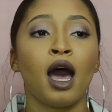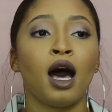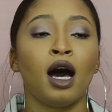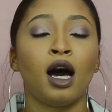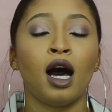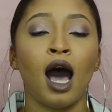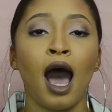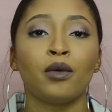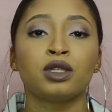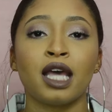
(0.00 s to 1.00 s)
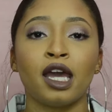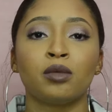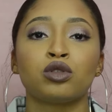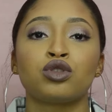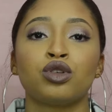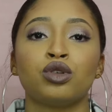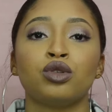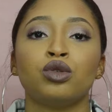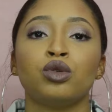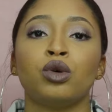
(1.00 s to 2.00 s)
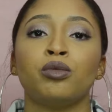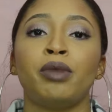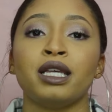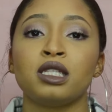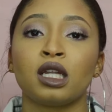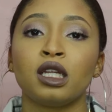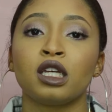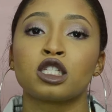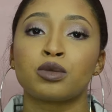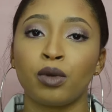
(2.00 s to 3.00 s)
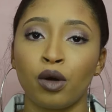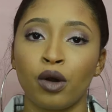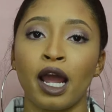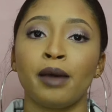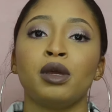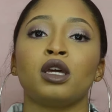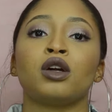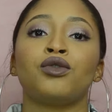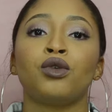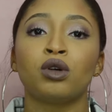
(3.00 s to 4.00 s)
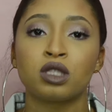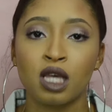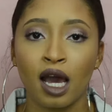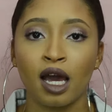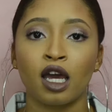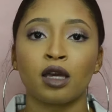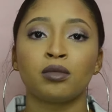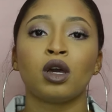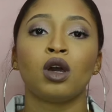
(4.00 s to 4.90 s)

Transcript: uh, I was able to basically explore at being a full-time